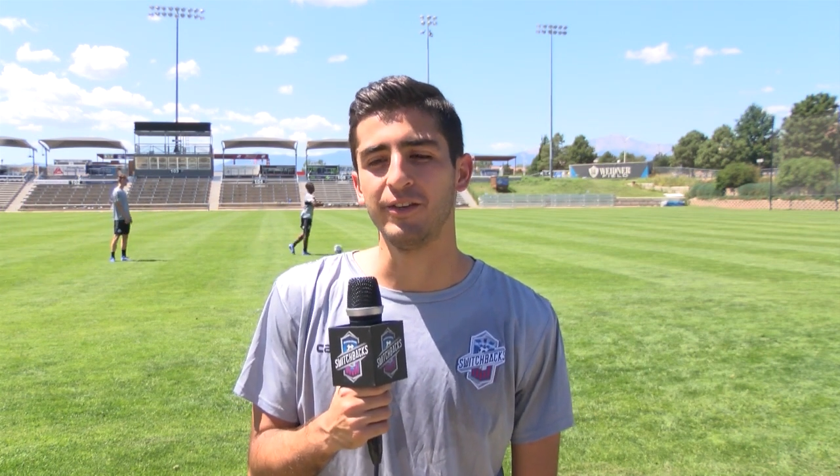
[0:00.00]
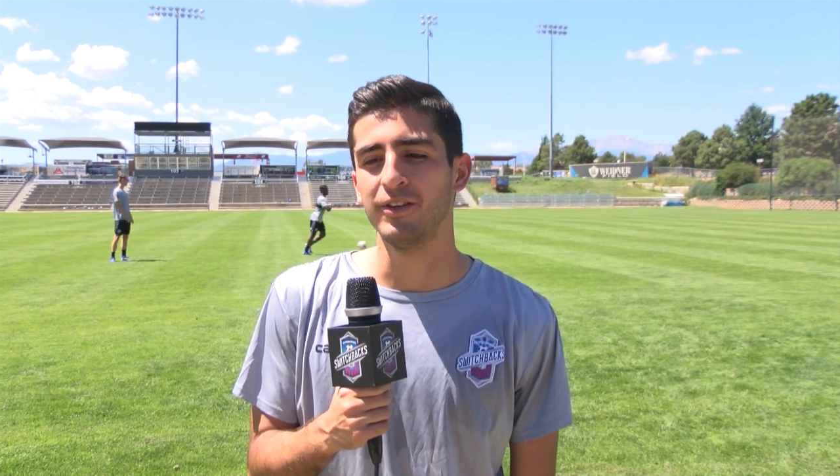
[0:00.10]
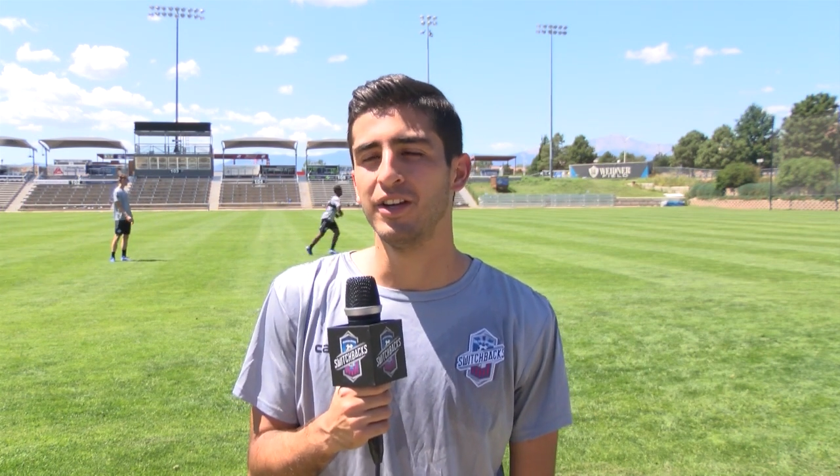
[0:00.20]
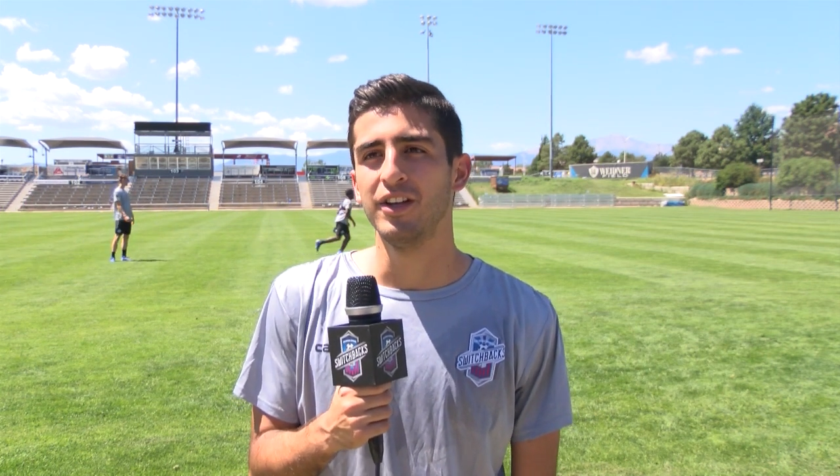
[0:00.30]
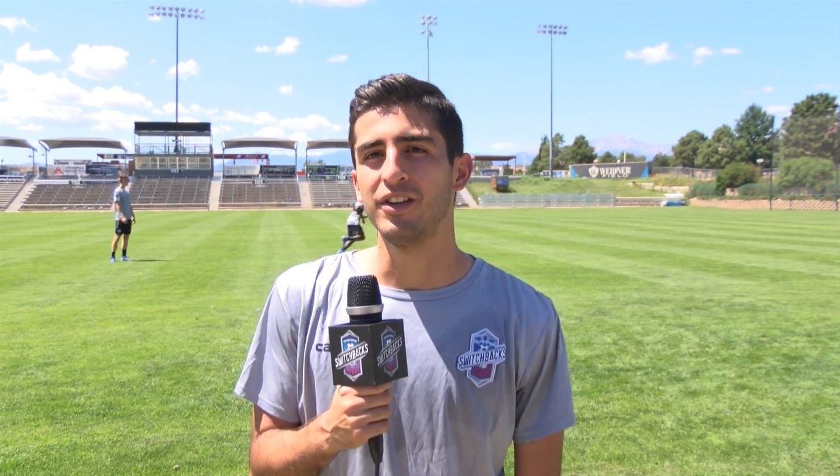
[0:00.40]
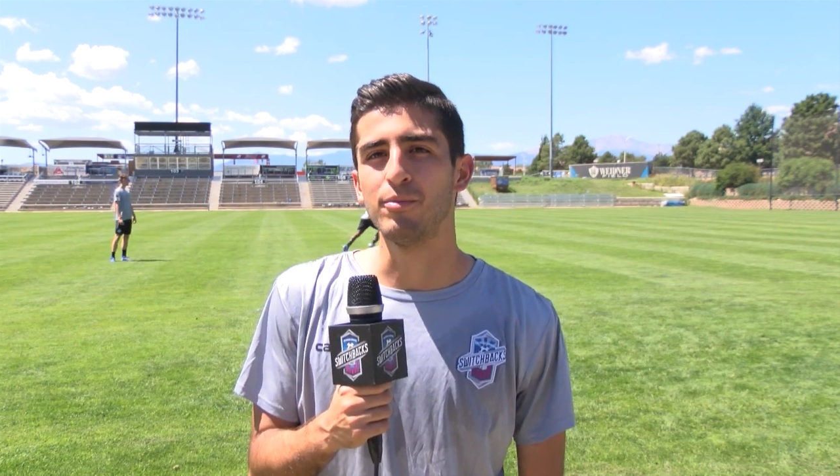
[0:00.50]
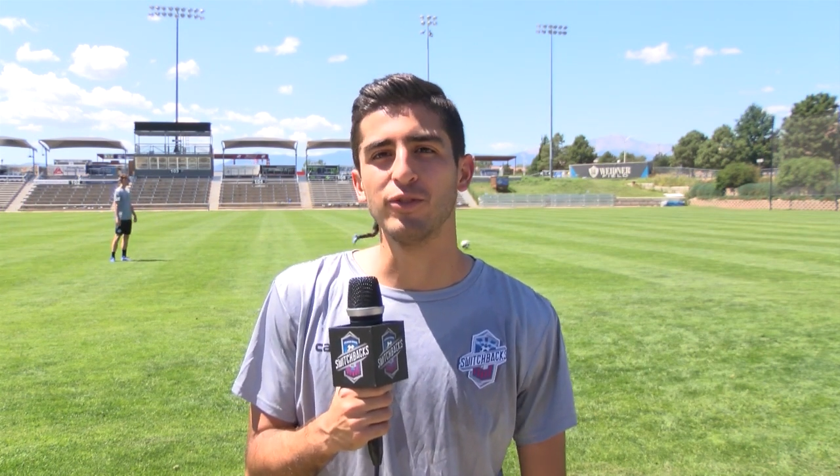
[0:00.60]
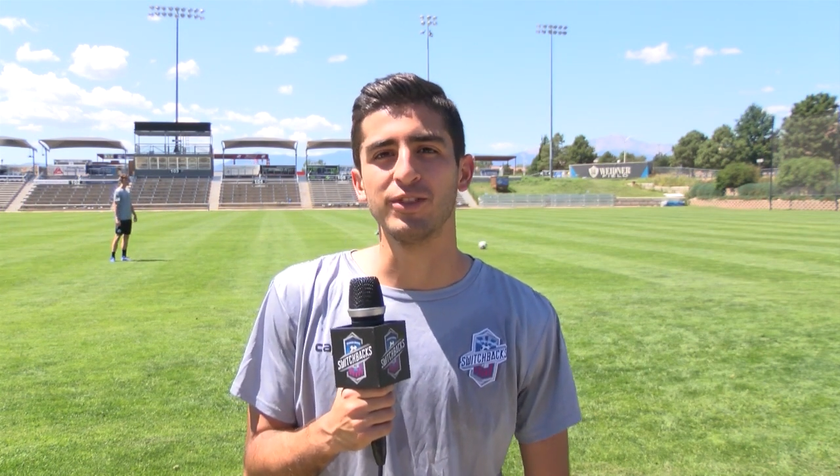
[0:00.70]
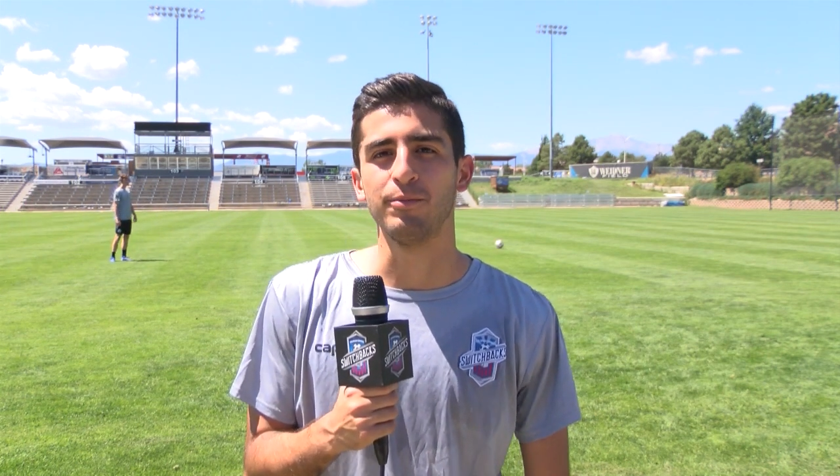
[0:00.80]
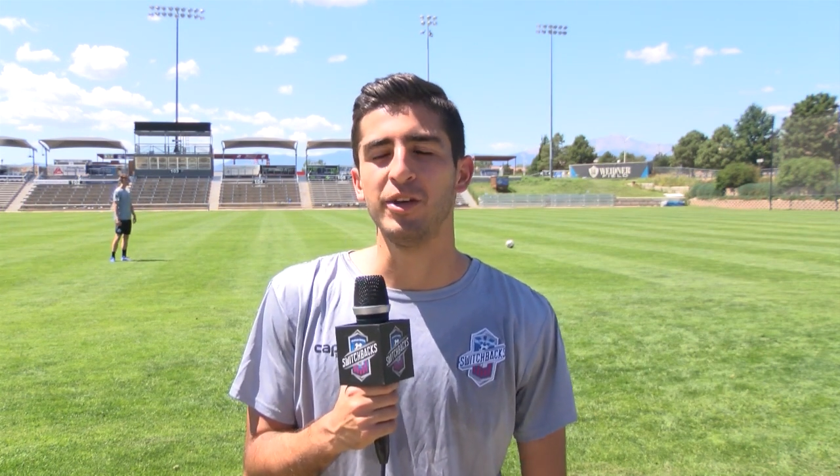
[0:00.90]
give the
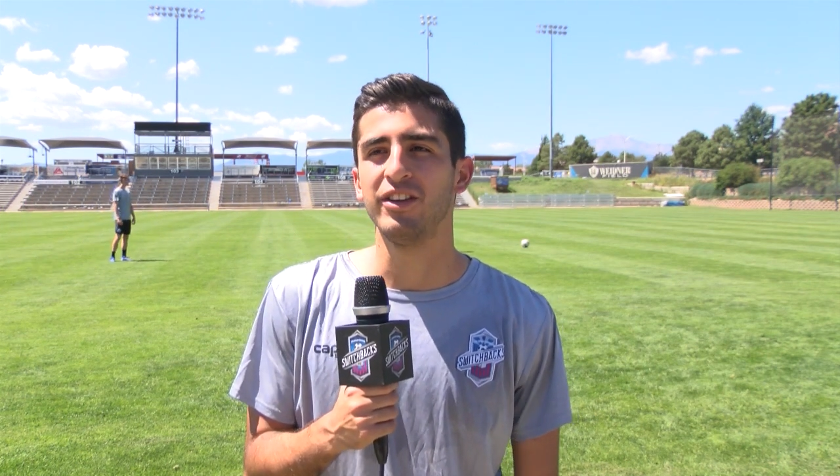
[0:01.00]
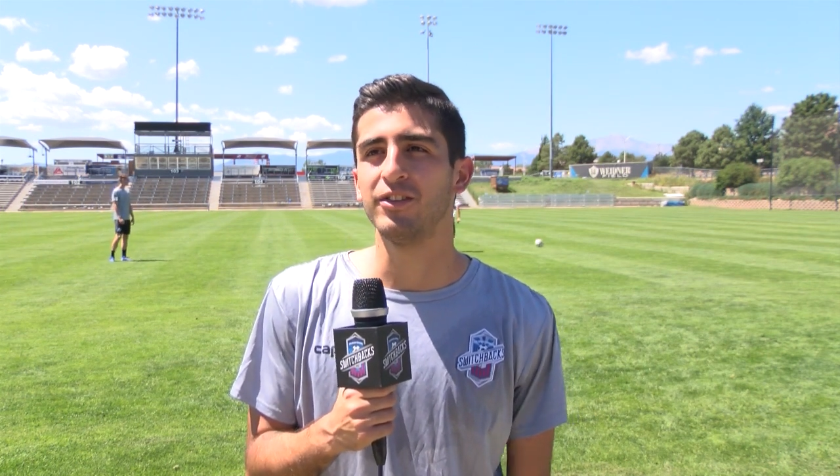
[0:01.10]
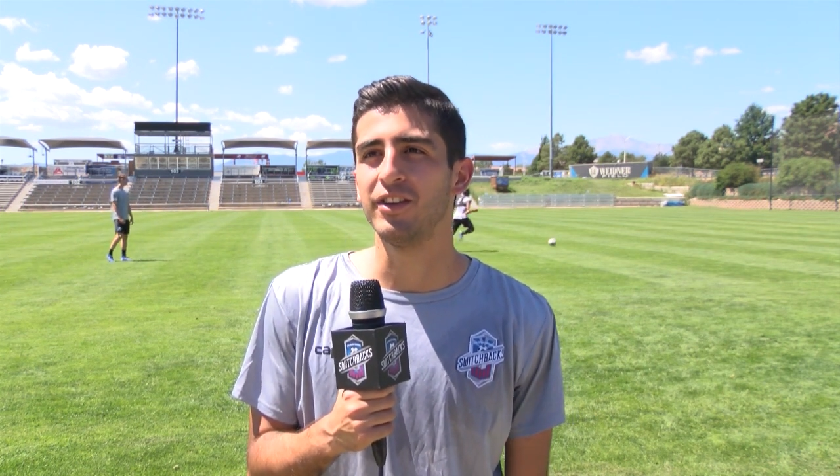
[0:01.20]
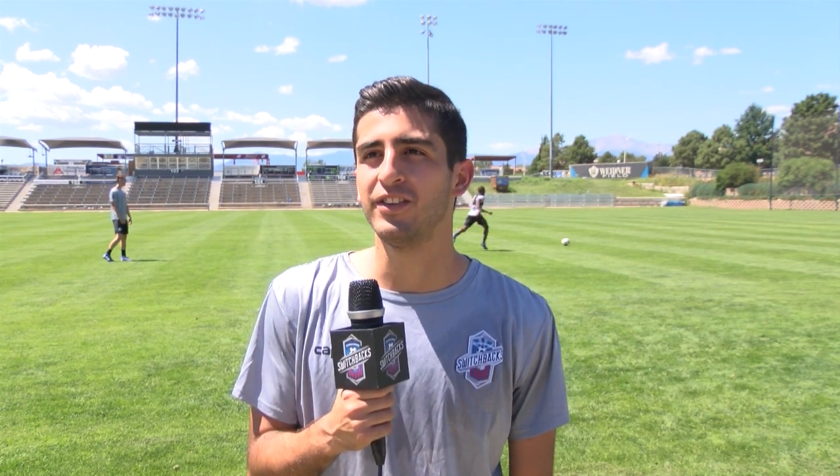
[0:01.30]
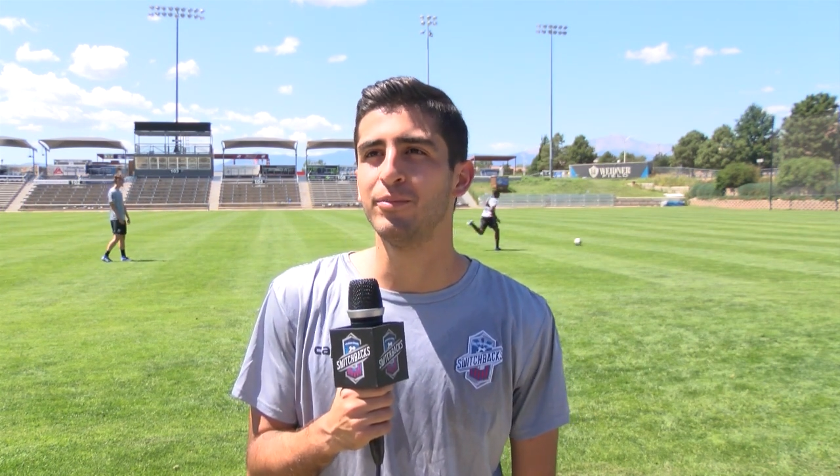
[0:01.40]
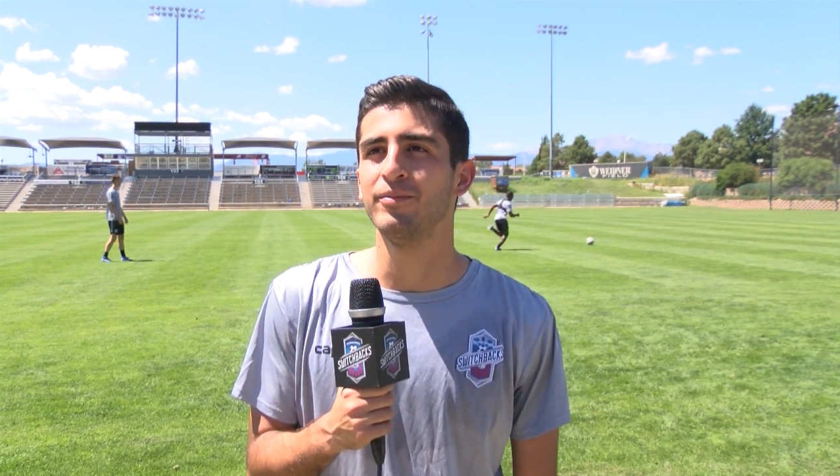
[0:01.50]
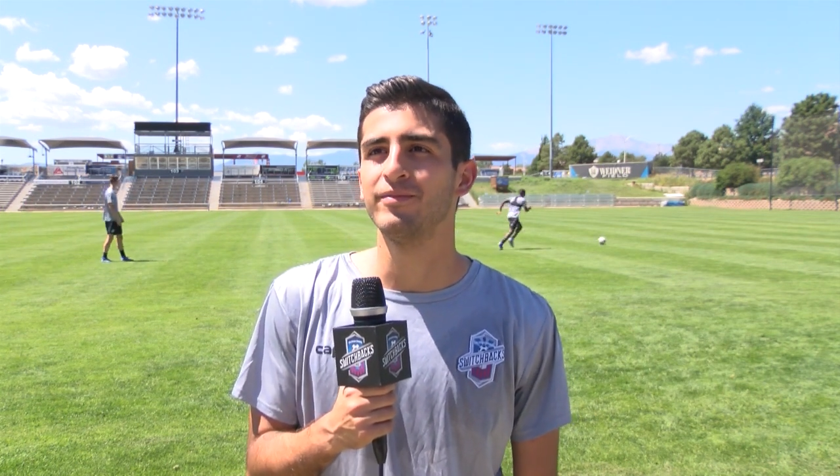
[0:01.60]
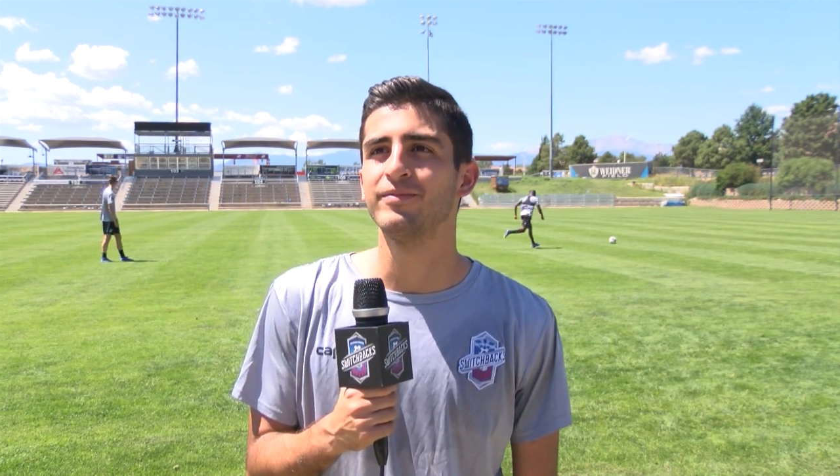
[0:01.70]
most of me to the team.